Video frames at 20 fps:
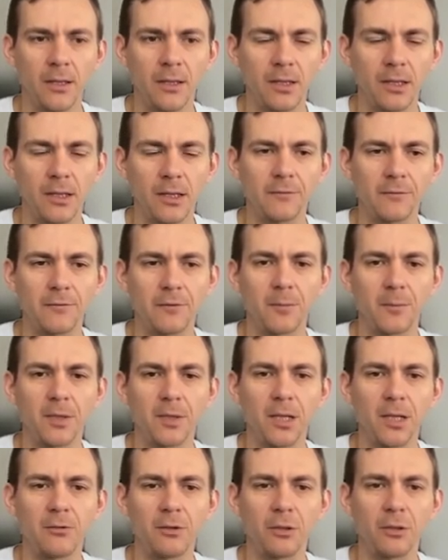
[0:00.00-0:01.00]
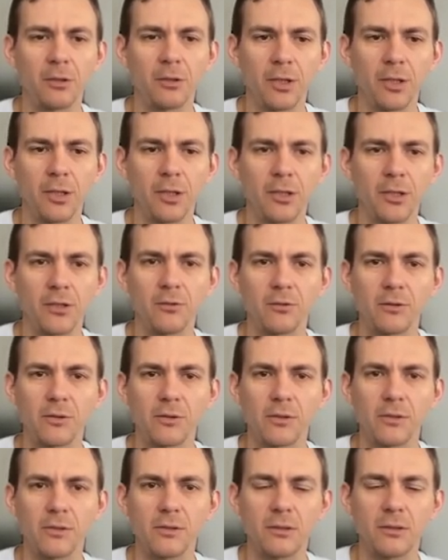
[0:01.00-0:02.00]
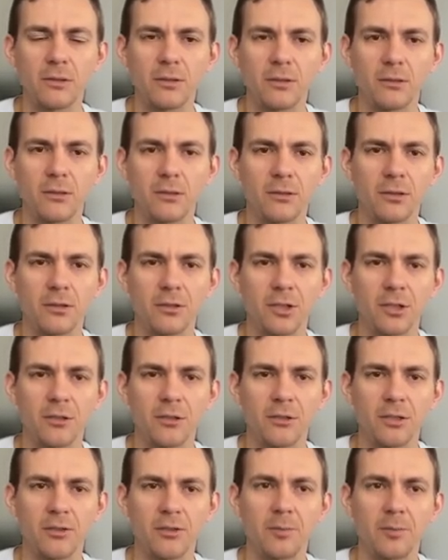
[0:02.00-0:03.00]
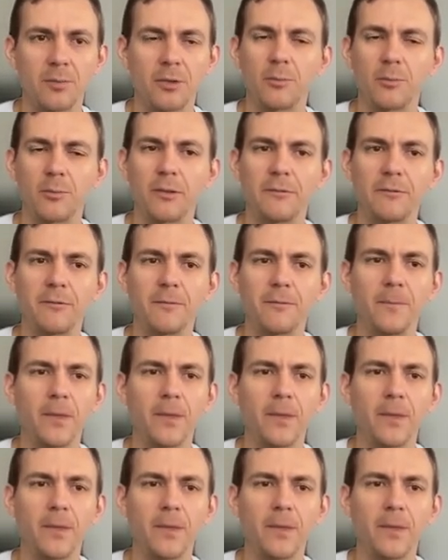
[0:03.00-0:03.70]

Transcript: And from now on, we can use the generated protobuf.